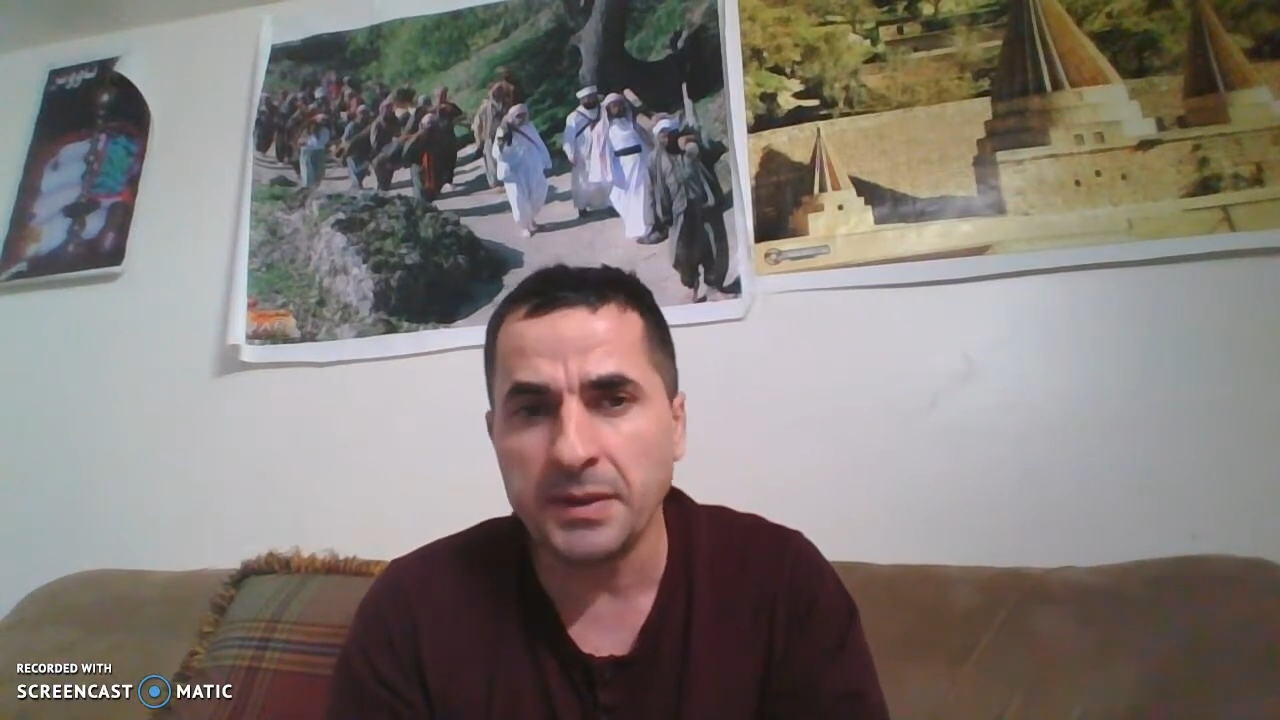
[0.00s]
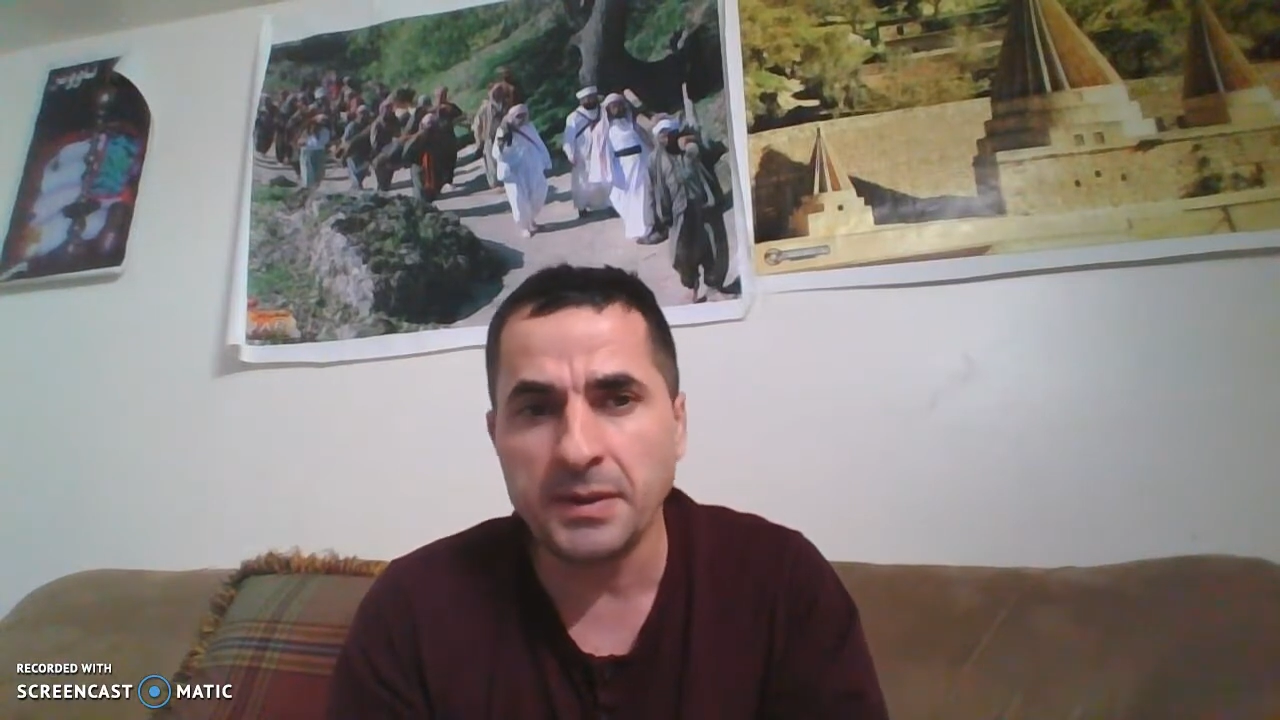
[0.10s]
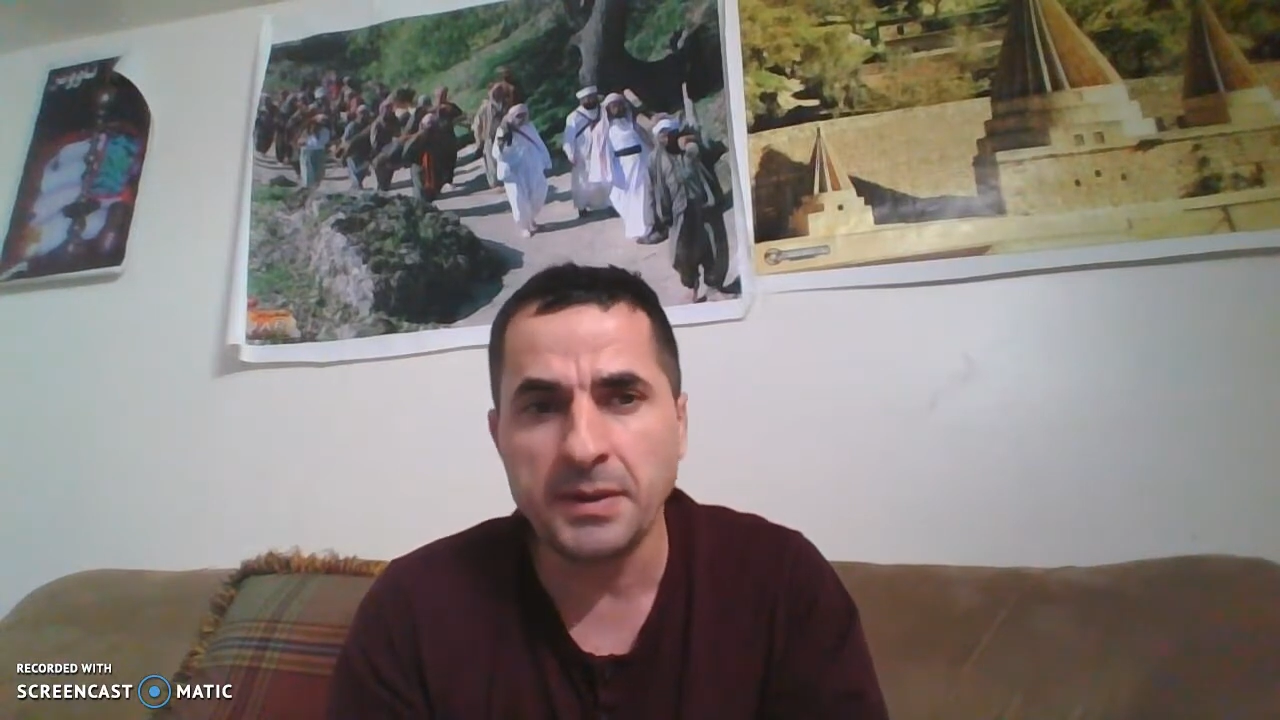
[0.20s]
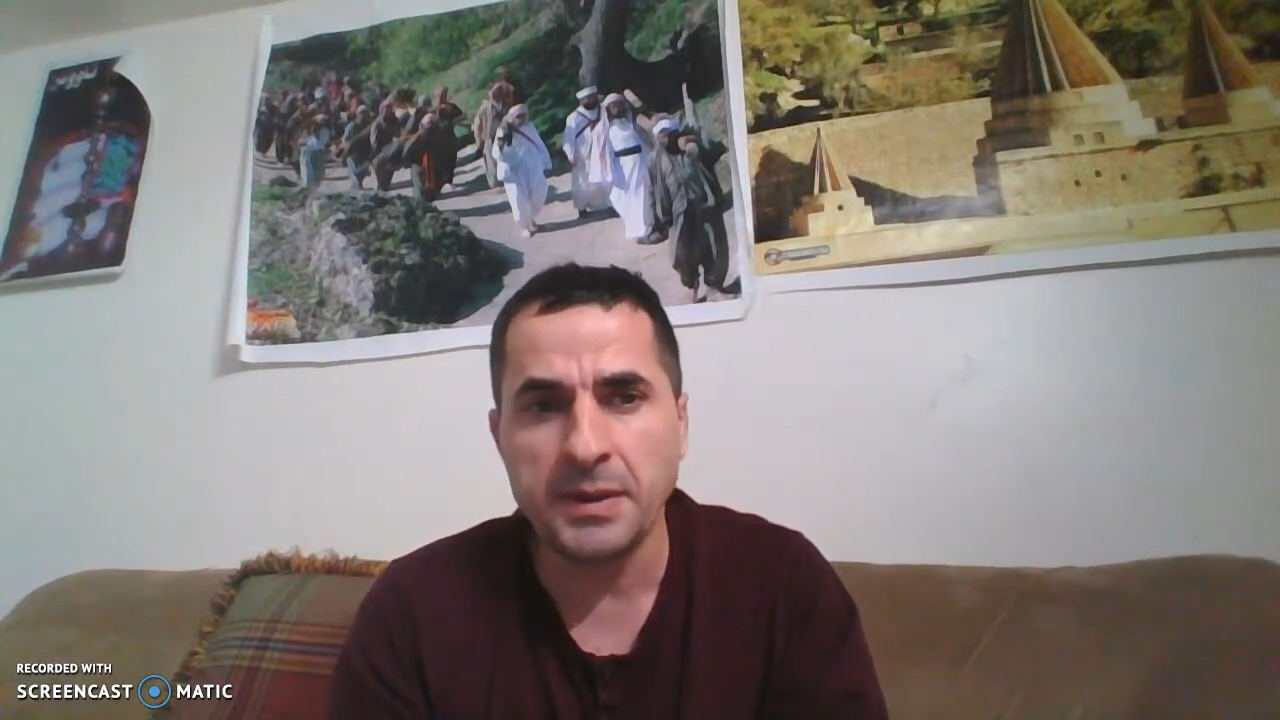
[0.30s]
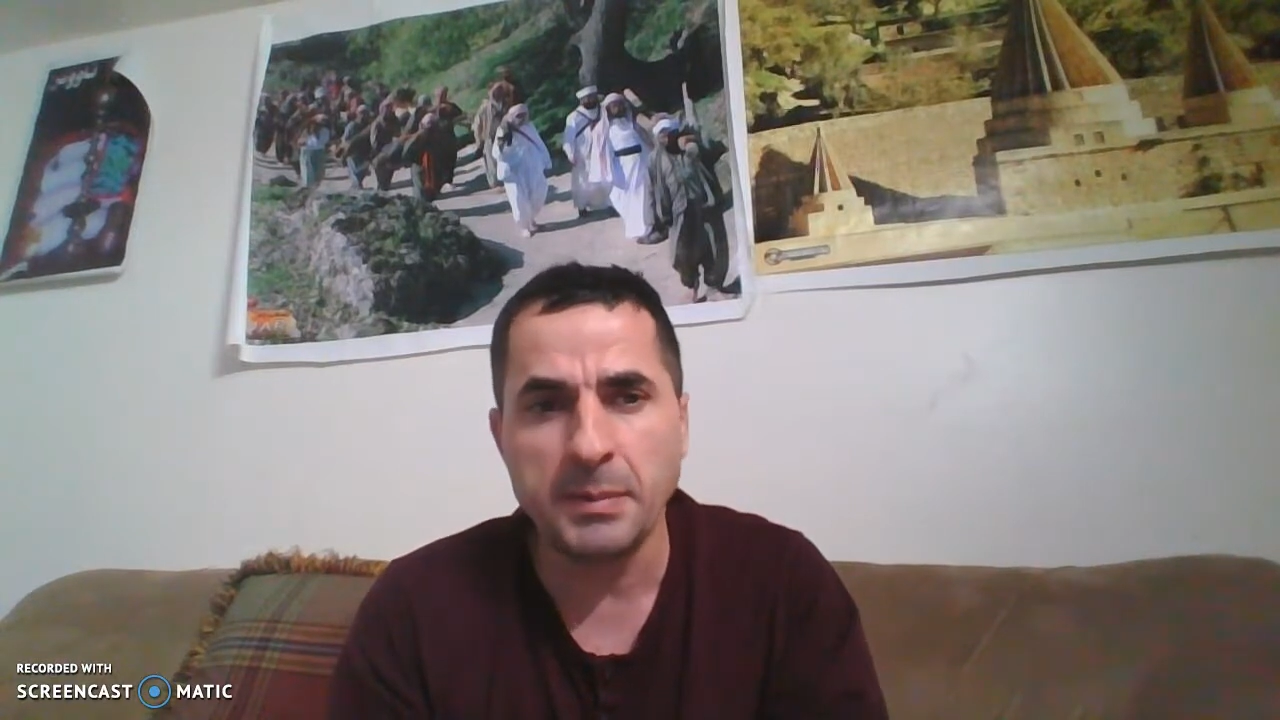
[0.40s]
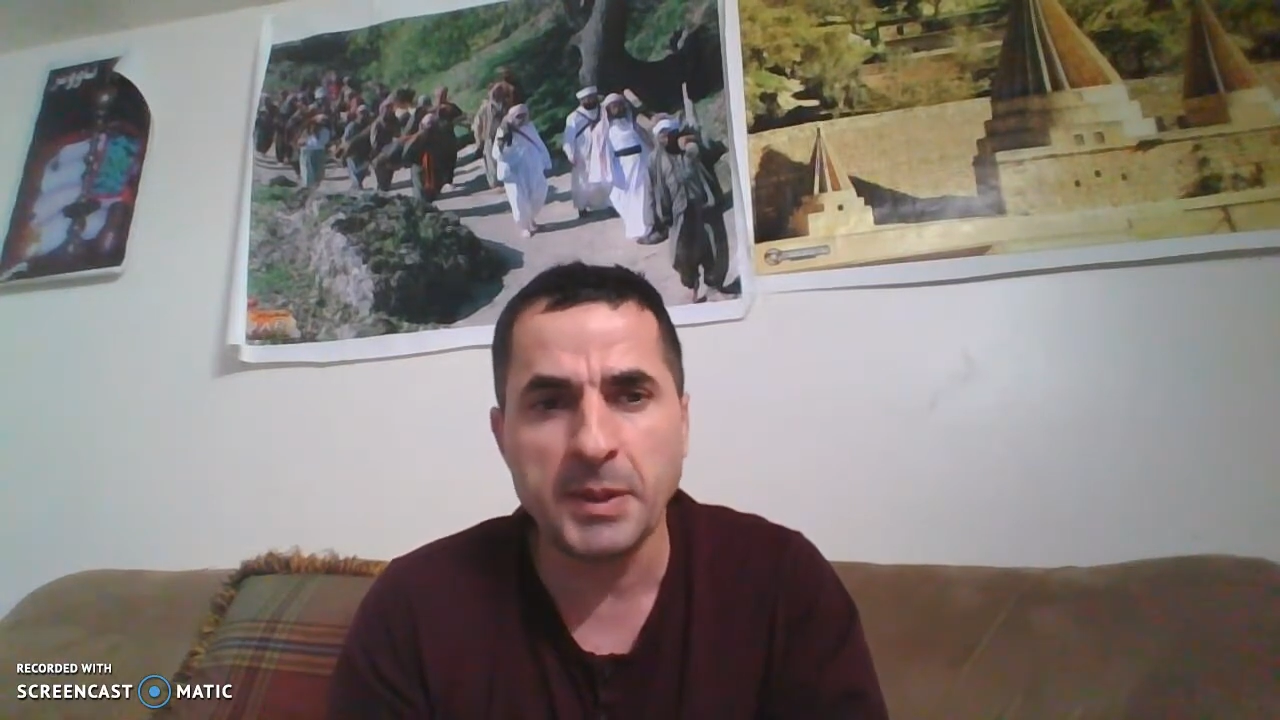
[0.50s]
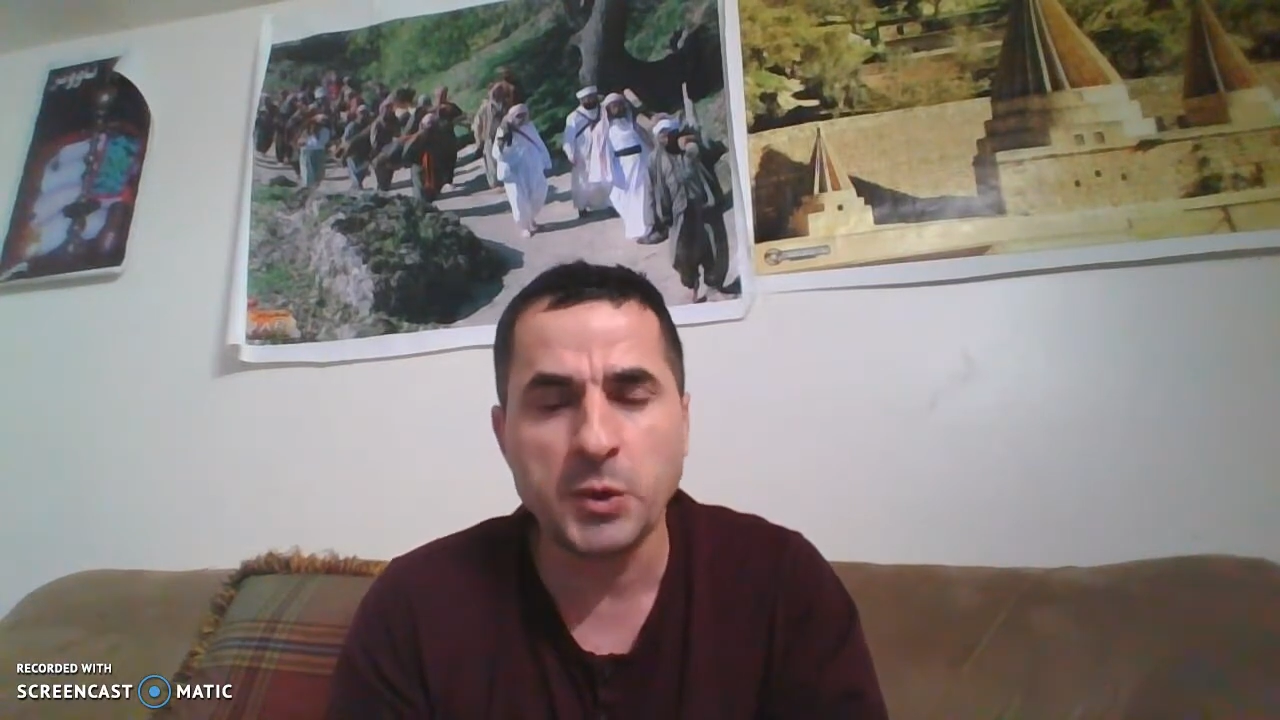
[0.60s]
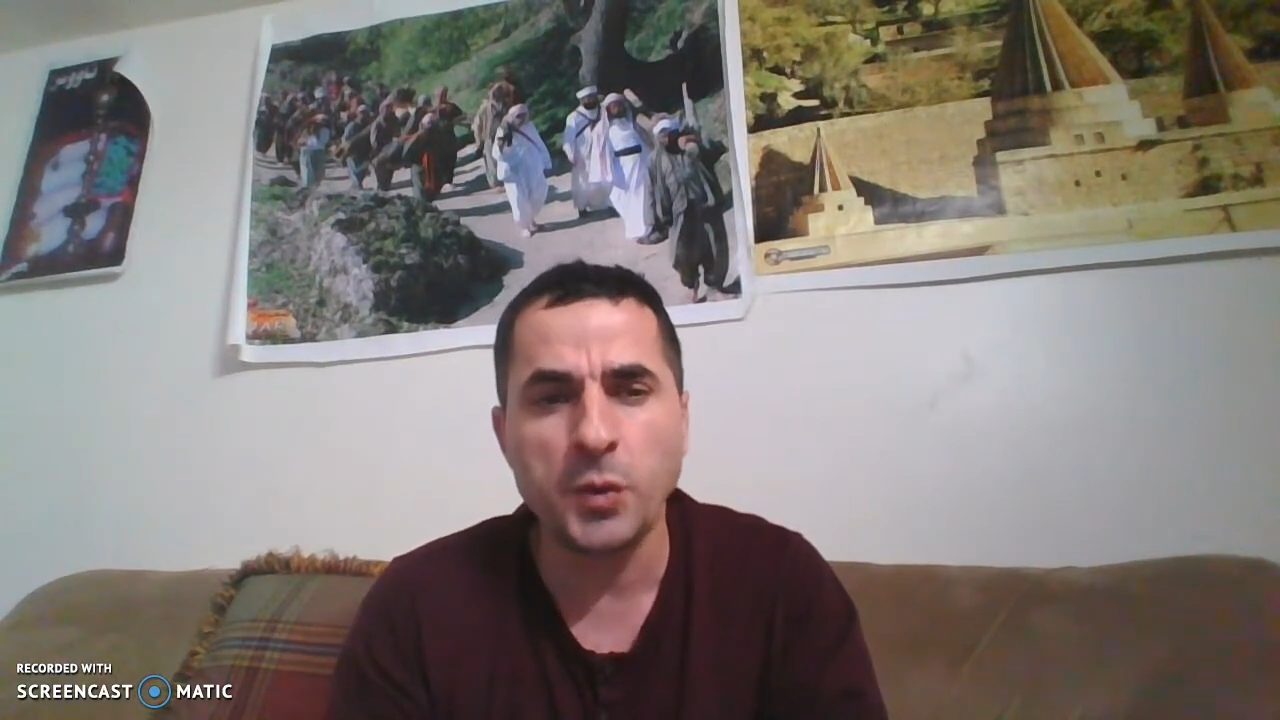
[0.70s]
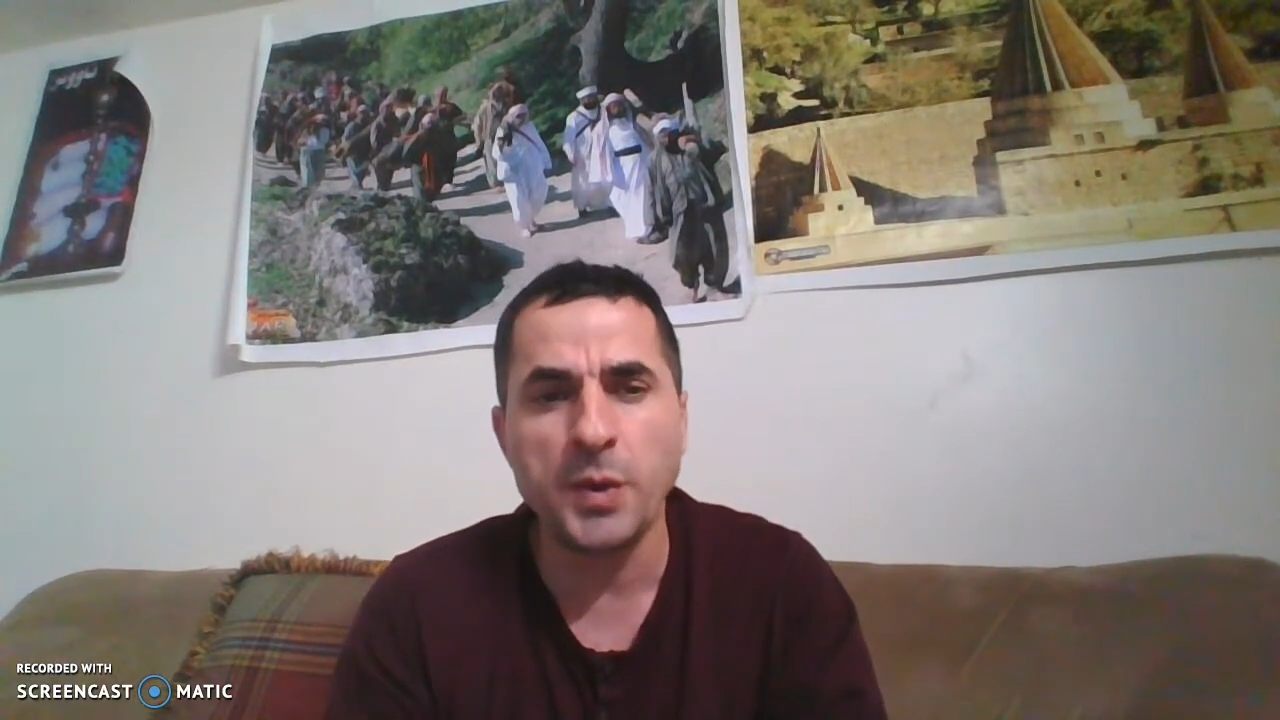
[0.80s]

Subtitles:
number two,